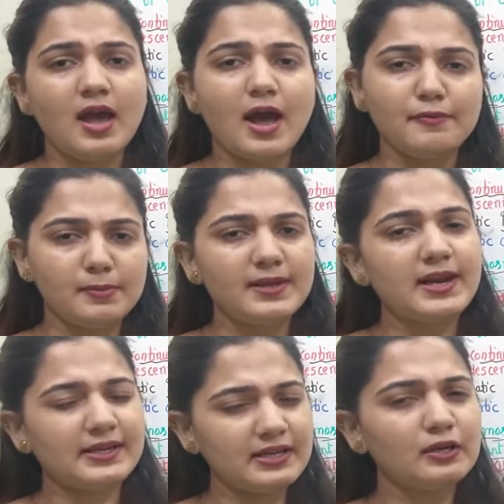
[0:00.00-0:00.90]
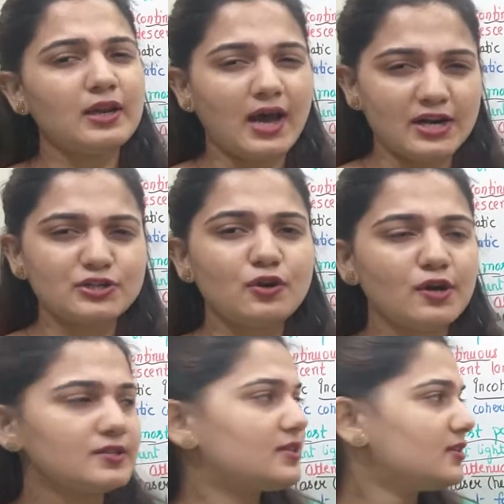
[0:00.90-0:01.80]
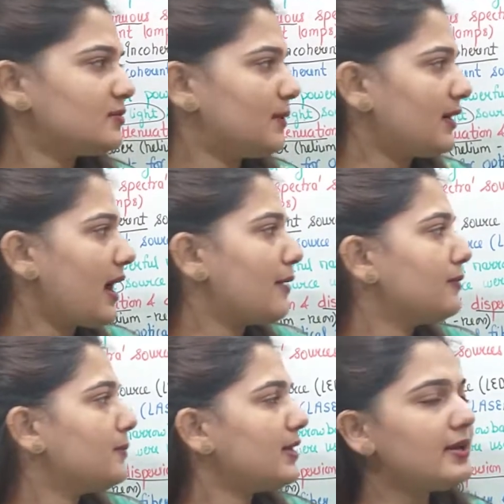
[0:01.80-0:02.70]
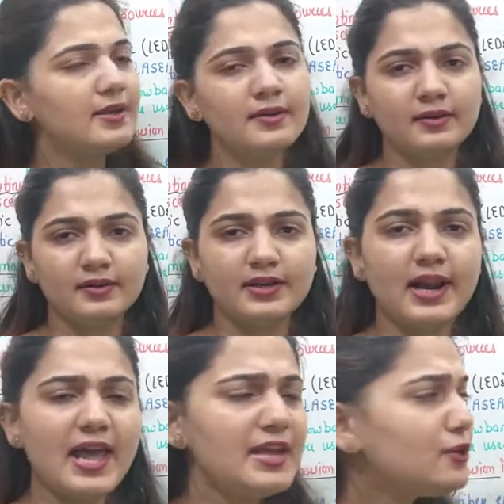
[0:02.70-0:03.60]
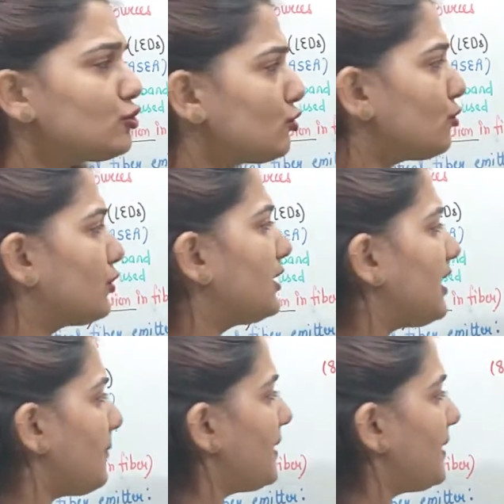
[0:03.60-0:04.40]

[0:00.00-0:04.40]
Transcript: I will be getting large losses, but I will be trying to keep